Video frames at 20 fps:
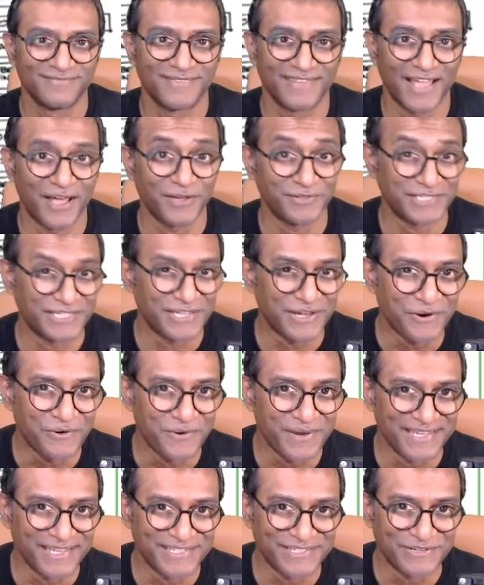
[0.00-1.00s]
How's it
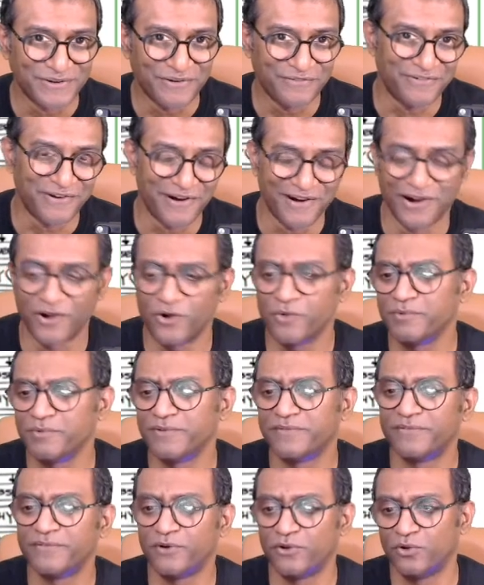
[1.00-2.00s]
going so far? I hope you
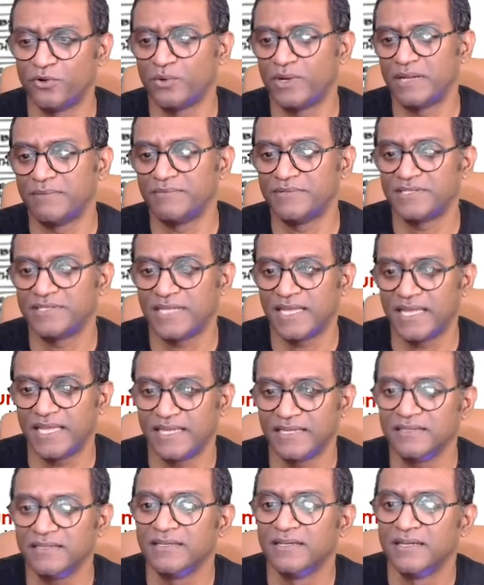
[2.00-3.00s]
follow what I'm
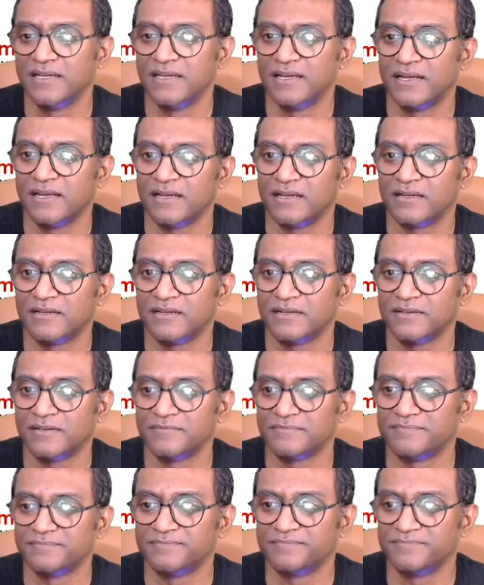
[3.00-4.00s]
saying.
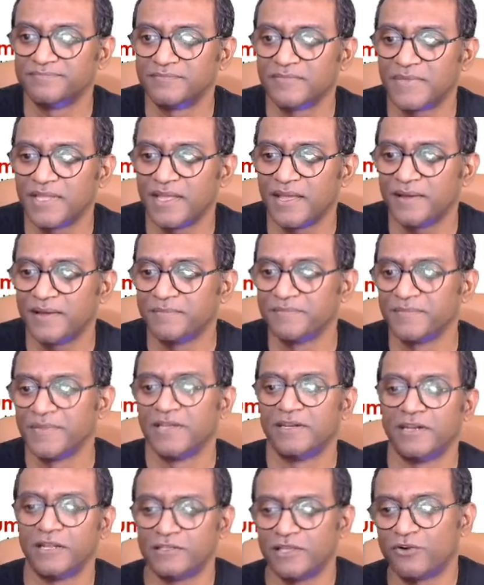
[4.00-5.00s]
Yeah.
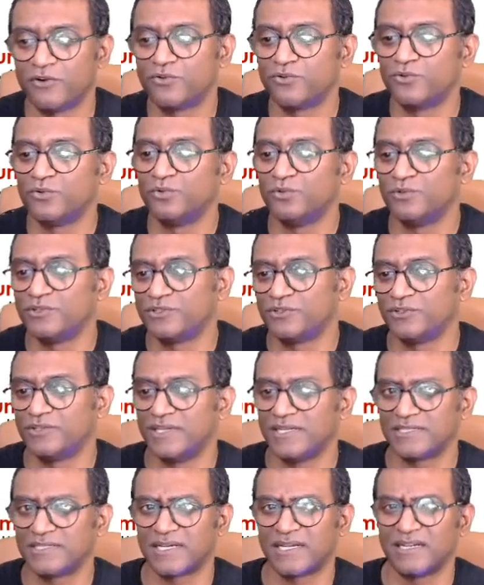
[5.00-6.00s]
Now there are rules to
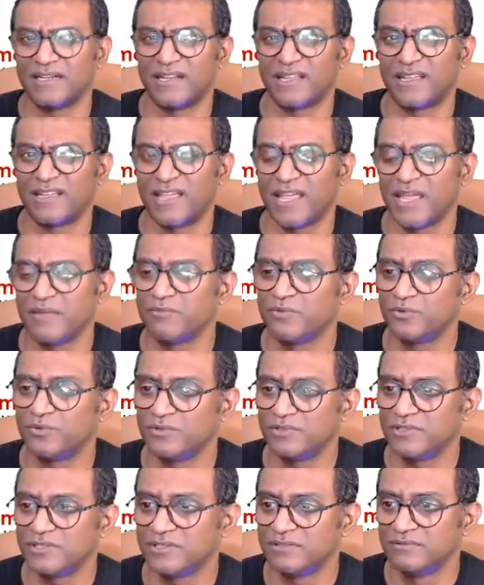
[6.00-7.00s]
this, kind of like game
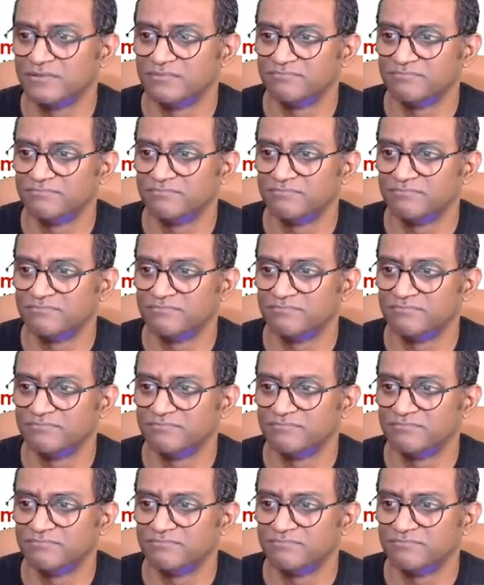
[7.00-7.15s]
rules.